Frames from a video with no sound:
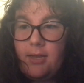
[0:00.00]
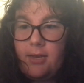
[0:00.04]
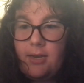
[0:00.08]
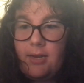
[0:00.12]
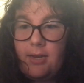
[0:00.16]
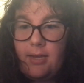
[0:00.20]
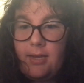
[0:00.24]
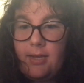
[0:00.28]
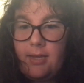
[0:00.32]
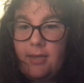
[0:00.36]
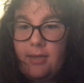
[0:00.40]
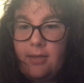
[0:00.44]

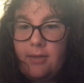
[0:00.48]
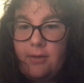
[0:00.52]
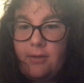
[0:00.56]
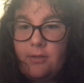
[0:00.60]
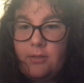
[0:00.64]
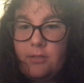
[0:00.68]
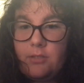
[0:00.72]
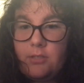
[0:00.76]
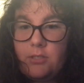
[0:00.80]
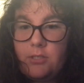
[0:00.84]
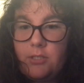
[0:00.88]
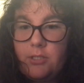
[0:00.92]

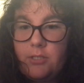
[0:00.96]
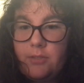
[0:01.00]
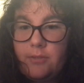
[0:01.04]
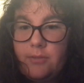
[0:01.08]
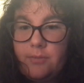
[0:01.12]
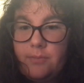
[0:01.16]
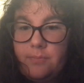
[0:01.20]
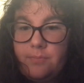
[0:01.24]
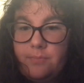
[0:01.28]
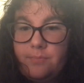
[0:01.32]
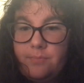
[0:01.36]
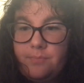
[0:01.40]
and
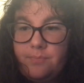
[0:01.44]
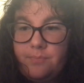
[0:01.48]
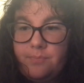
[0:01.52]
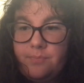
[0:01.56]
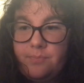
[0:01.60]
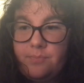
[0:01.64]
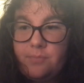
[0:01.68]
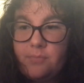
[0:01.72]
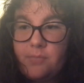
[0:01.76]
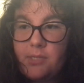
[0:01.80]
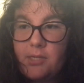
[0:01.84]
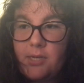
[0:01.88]

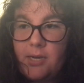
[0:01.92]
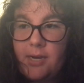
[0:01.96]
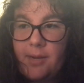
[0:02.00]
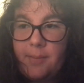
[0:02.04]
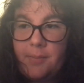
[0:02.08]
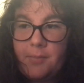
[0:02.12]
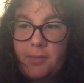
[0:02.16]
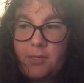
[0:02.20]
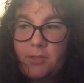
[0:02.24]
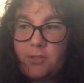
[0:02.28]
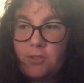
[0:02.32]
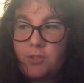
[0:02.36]

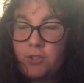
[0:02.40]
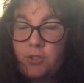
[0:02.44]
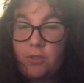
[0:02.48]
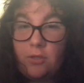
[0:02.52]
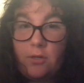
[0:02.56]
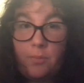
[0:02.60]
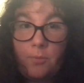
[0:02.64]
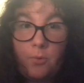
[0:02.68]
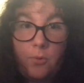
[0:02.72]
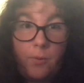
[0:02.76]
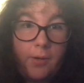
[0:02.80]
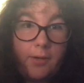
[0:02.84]
I'm not sure
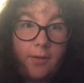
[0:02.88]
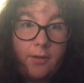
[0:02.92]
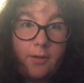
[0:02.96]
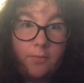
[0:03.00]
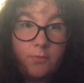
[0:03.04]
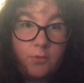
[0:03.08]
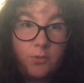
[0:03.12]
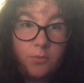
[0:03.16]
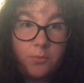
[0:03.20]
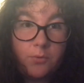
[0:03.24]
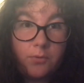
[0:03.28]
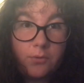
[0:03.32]
I'm quite
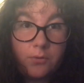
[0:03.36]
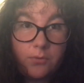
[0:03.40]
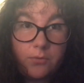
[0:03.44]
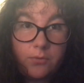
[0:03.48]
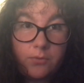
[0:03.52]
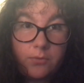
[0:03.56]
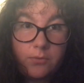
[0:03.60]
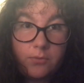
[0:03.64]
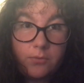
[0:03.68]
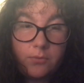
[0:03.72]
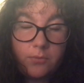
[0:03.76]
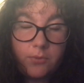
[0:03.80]
comfortable
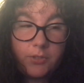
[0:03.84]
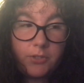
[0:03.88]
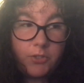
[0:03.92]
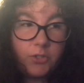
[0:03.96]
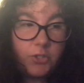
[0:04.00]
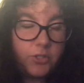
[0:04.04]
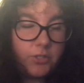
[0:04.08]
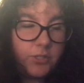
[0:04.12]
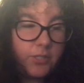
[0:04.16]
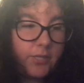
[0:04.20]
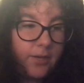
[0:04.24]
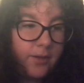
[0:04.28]
with it
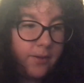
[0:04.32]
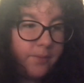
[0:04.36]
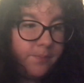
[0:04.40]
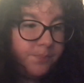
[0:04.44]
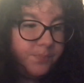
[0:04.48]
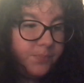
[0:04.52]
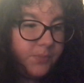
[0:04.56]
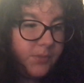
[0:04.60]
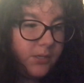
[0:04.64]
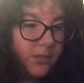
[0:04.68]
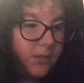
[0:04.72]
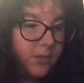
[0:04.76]
just yet,
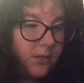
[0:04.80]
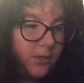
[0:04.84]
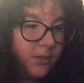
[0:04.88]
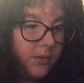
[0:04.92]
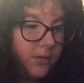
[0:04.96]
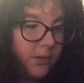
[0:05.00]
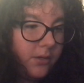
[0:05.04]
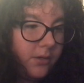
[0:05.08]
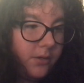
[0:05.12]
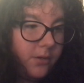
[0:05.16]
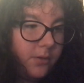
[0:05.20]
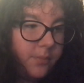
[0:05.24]

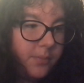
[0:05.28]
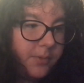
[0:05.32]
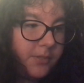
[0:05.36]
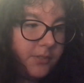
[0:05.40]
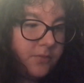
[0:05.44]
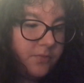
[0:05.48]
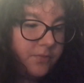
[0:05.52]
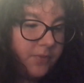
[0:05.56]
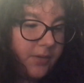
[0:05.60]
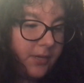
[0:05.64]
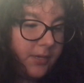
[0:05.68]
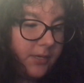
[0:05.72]
But
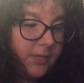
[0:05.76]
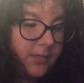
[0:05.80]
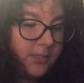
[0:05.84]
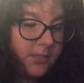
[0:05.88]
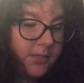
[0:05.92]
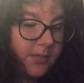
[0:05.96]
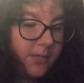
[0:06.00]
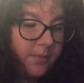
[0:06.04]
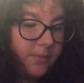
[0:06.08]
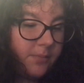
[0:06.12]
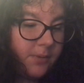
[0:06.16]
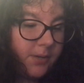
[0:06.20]
as vague as
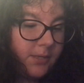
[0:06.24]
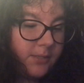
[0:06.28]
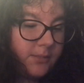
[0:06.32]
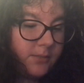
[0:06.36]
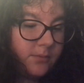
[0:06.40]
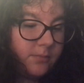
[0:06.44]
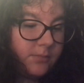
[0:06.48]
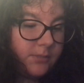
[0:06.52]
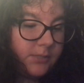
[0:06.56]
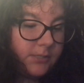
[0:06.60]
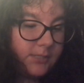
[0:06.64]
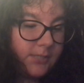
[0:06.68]
I can
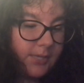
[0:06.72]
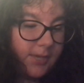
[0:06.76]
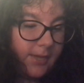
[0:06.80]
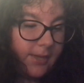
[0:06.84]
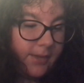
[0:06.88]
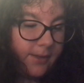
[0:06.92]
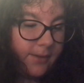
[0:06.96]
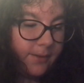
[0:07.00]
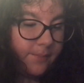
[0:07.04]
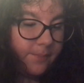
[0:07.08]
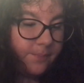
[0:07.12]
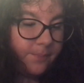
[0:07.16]
possibly
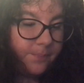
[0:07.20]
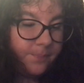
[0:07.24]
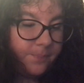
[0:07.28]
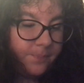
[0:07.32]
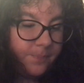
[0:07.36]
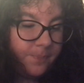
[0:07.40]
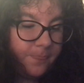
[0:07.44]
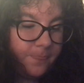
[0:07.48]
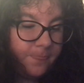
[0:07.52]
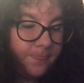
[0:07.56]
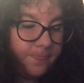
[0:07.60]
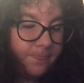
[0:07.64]
say,
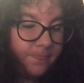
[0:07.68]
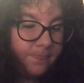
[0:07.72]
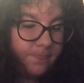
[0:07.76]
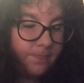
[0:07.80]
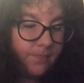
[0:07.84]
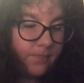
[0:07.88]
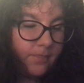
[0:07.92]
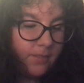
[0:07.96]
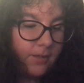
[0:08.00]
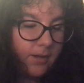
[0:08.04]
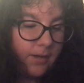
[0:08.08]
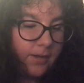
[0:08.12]

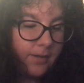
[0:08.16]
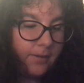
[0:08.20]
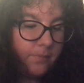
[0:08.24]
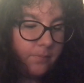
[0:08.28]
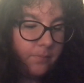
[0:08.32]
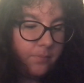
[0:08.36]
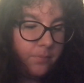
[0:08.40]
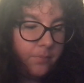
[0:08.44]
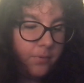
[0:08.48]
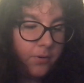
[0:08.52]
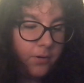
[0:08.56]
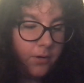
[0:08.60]
I
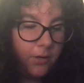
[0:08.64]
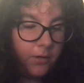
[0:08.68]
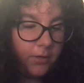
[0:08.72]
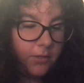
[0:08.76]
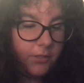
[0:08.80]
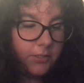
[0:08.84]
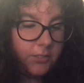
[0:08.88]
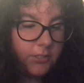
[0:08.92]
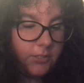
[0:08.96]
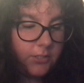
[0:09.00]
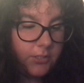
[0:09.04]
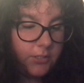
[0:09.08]

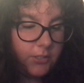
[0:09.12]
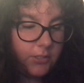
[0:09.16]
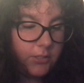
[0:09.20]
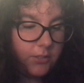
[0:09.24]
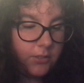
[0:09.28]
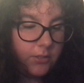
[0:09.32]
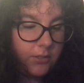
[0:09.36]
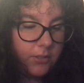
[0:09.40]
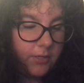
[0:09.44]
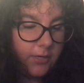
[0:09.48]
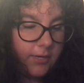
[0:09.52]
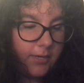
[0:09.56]
embarked
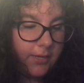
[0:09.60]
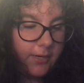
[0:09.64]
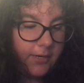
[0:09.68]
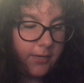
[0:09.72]
and